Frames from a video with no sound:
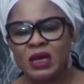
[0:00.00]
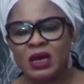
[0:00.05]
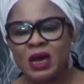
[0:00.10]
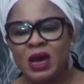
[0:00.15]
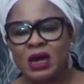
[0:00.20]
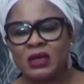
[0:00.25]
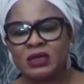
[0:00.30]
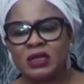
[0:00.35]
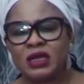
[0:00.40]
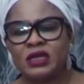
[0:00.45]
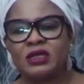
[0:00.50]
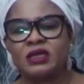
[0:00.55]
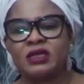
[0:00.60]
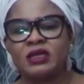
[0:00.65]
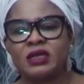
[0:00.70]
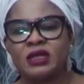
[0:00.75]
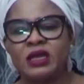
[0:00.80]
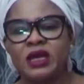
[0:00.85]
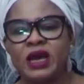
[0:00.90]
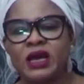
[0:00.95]
has
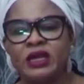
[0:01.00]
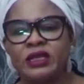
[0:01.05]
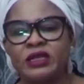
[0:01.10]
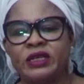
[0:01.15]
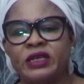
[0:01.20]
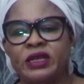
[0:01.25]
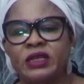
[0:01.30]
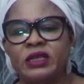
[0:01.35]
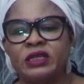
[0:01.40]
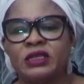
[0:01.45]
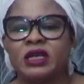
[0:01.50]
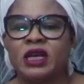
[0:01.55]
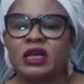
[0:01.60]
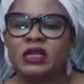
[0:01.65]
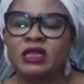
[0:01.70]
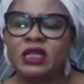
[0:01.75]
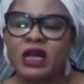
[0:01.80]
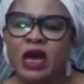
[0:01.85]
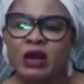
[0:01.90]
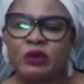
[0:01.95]
exceeded
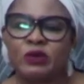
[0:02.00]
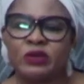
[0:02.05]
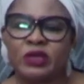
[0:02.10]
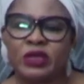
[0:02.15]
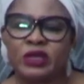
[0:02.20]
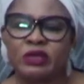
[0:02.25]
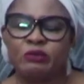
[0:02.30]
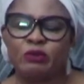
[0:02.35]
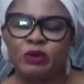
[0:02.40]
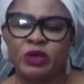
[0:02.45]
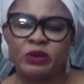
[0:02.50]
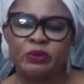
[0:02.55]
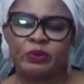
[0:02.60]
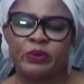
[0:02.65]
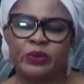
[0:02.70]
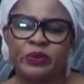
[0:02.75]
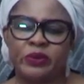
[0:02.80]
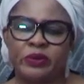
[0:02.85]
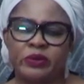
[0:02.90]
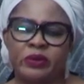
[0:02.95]
10,000
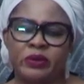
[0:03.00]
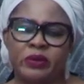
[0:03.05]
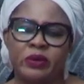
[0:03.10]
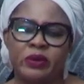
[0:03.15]
people.